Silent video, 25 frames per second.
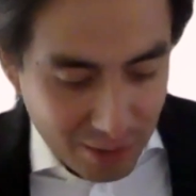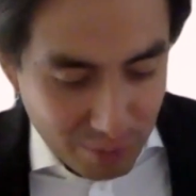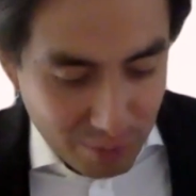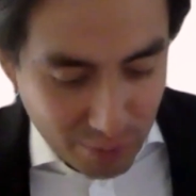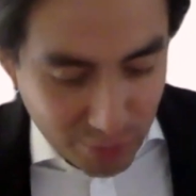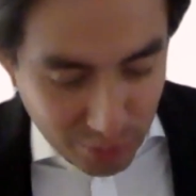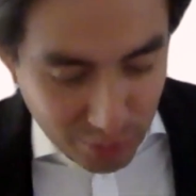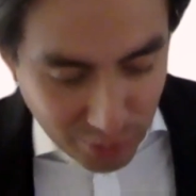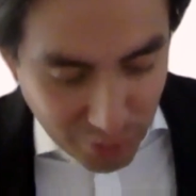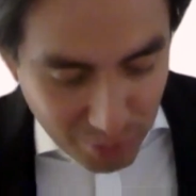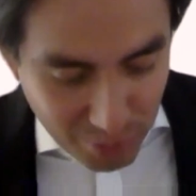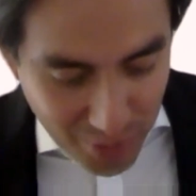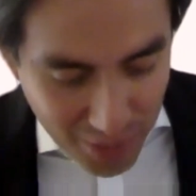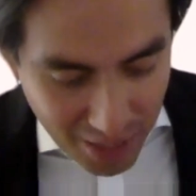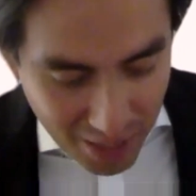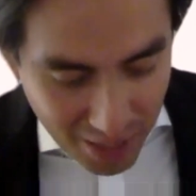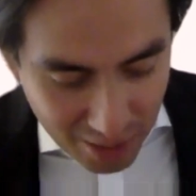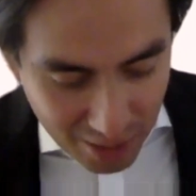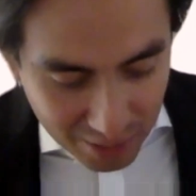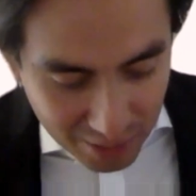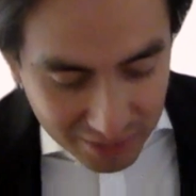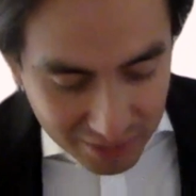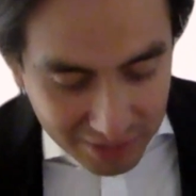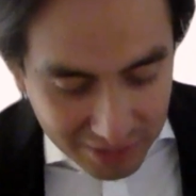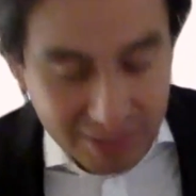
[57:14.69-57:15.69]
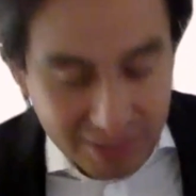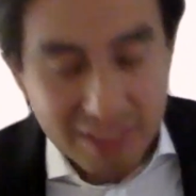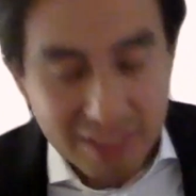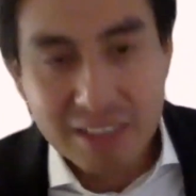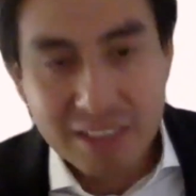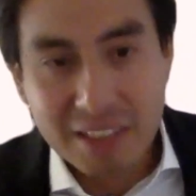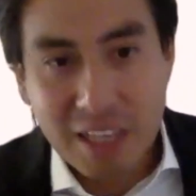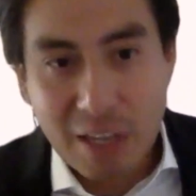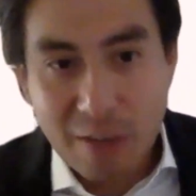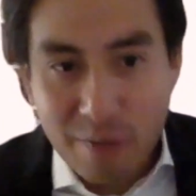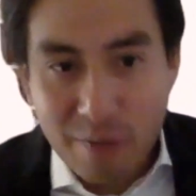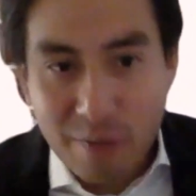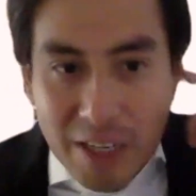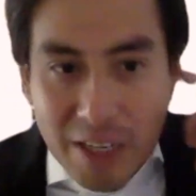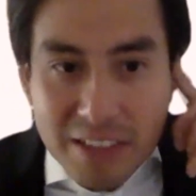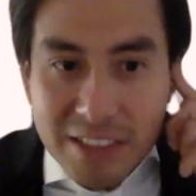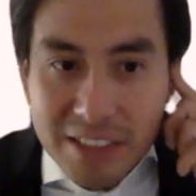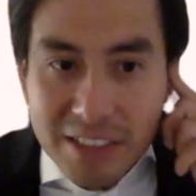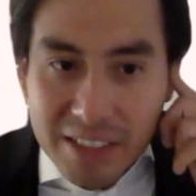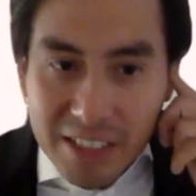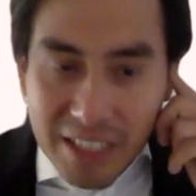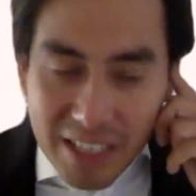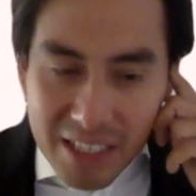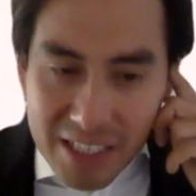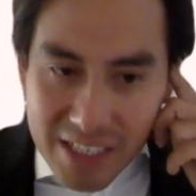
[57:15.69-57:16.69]
We talk about
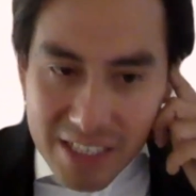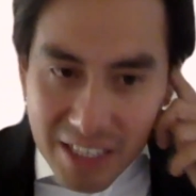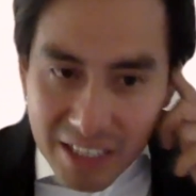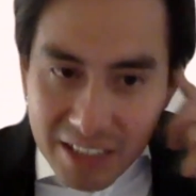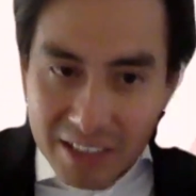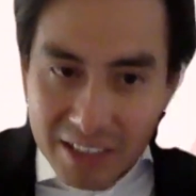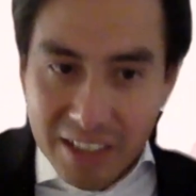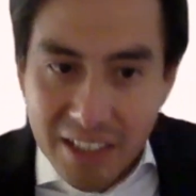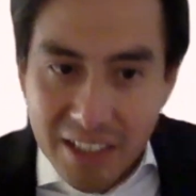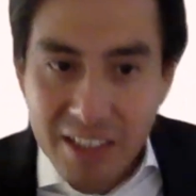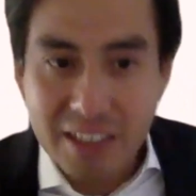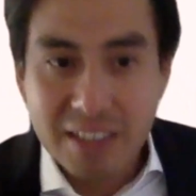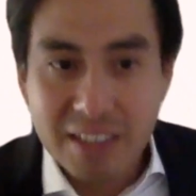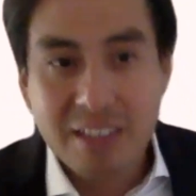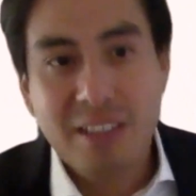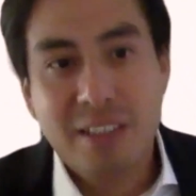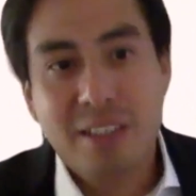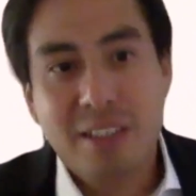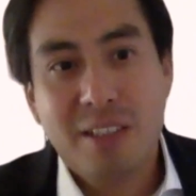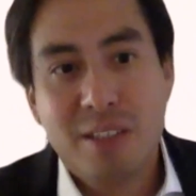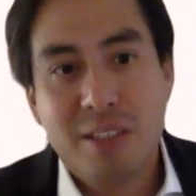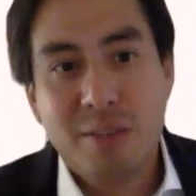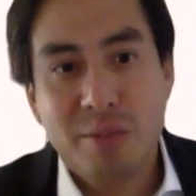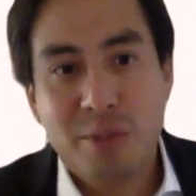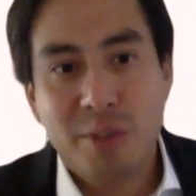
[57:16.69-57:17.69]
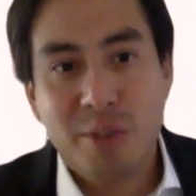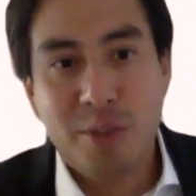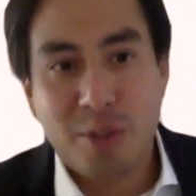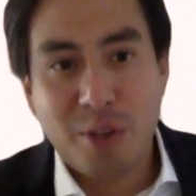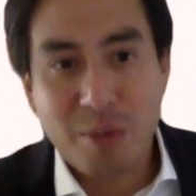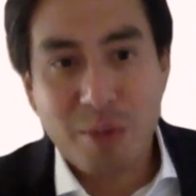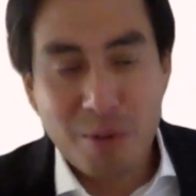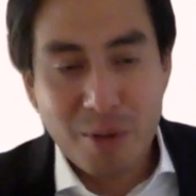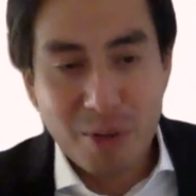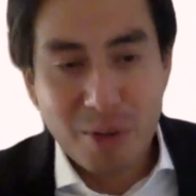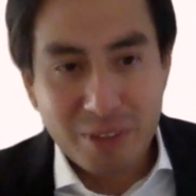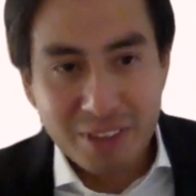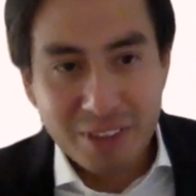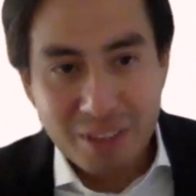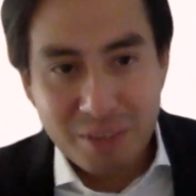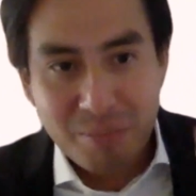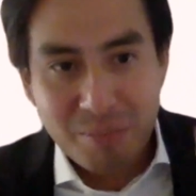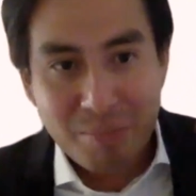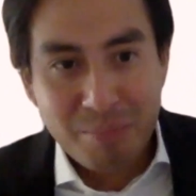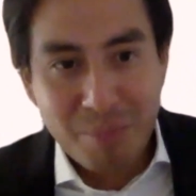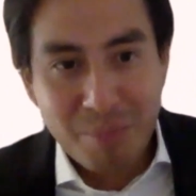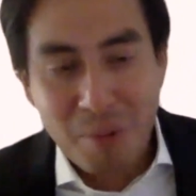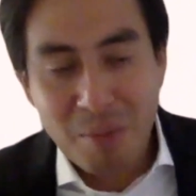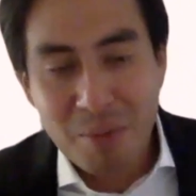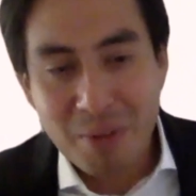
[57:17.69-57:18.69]
diversity and gender. We talk about the
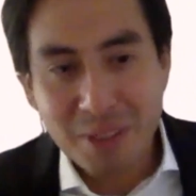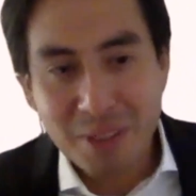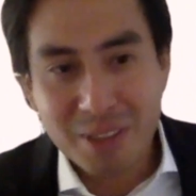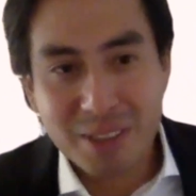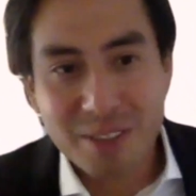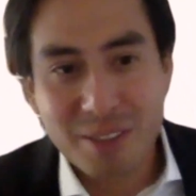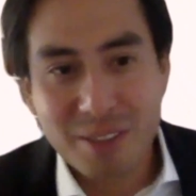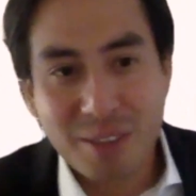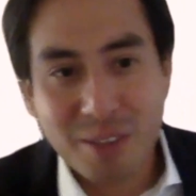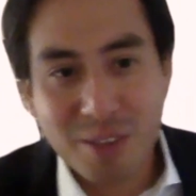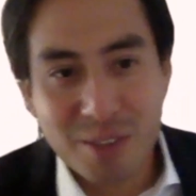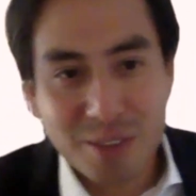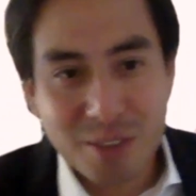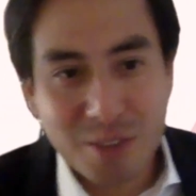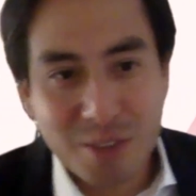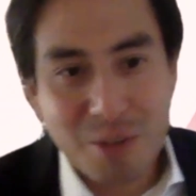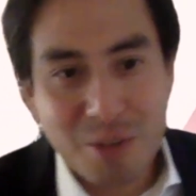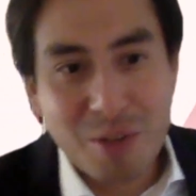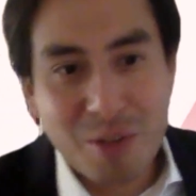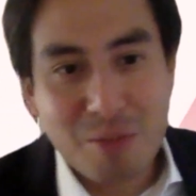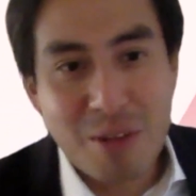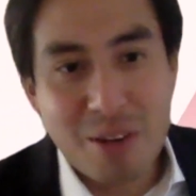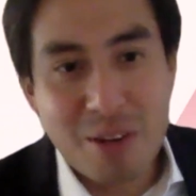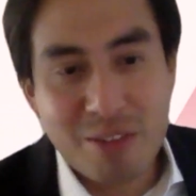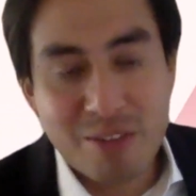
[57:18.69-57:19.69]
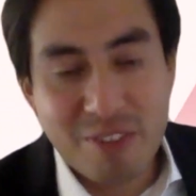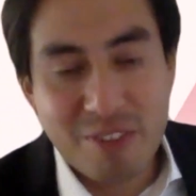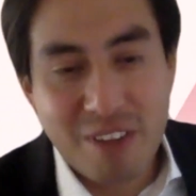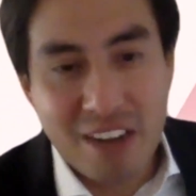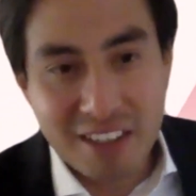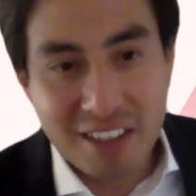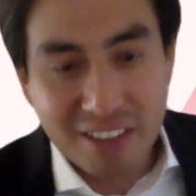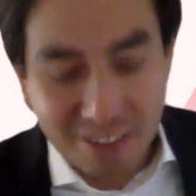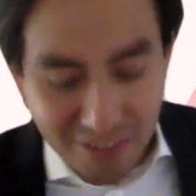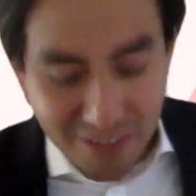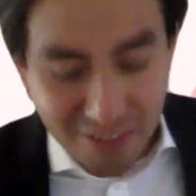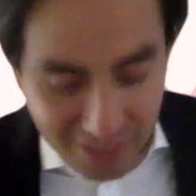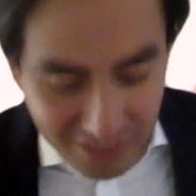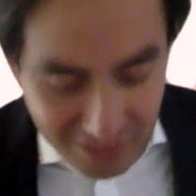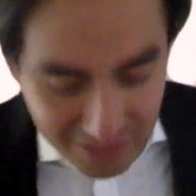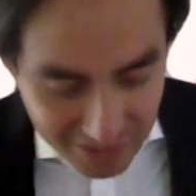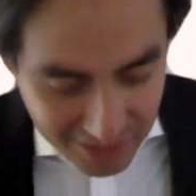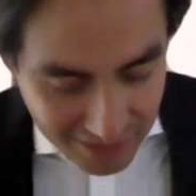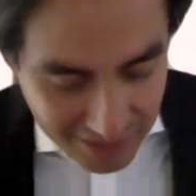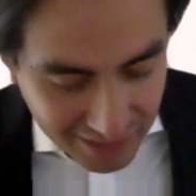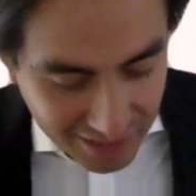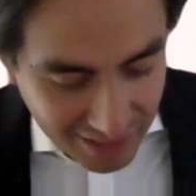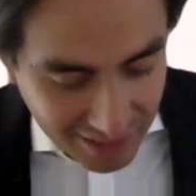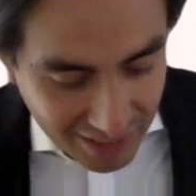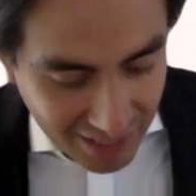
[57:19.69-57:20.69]
public discourse around manufacturing,
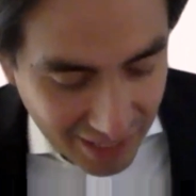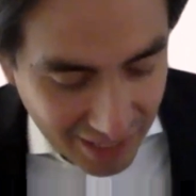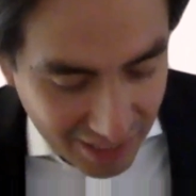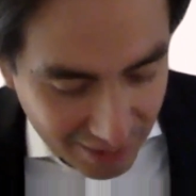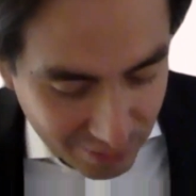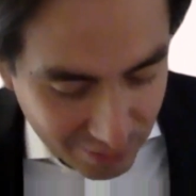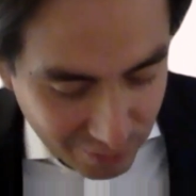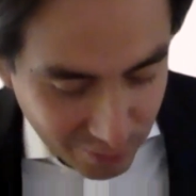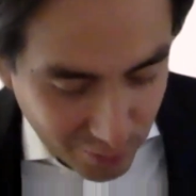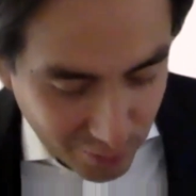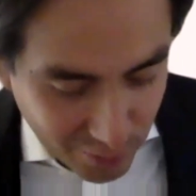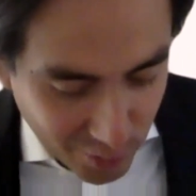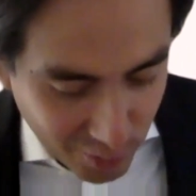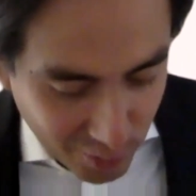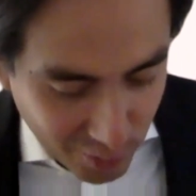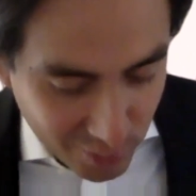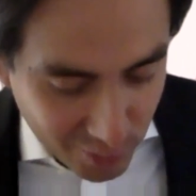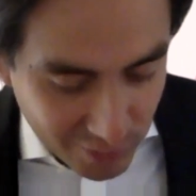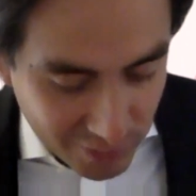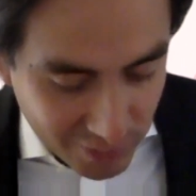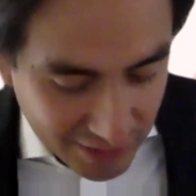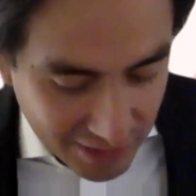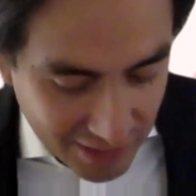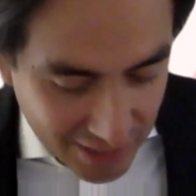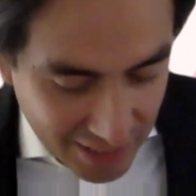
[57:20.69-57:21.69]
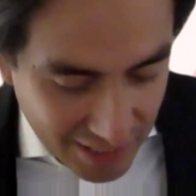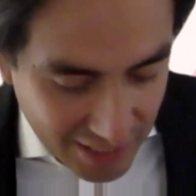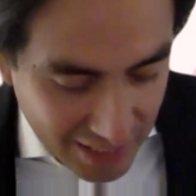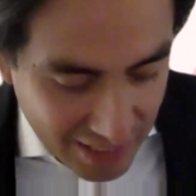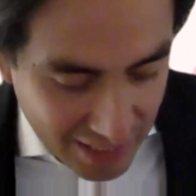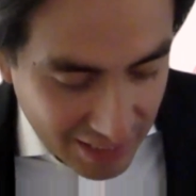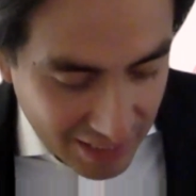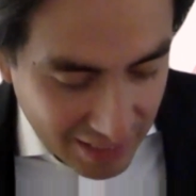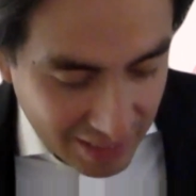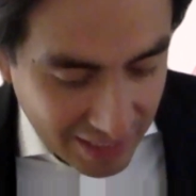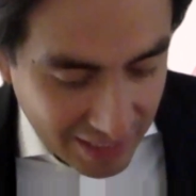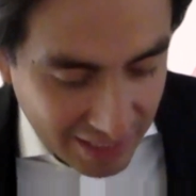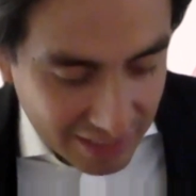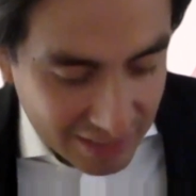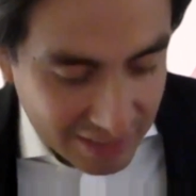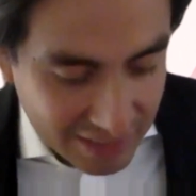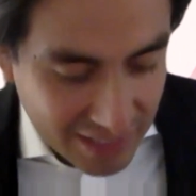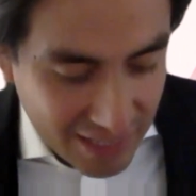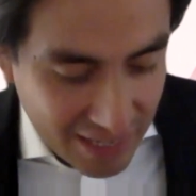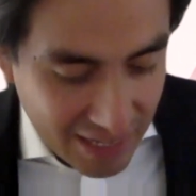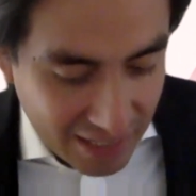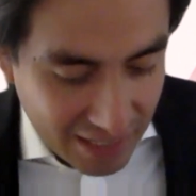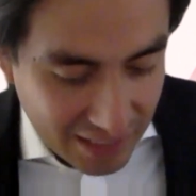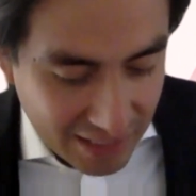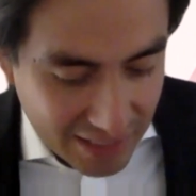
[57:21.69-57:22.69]
and of course, things
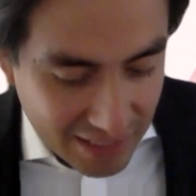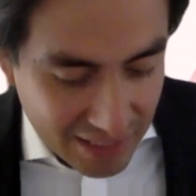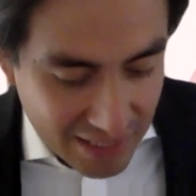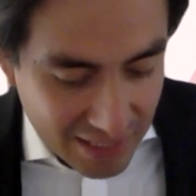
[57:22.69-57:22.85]
like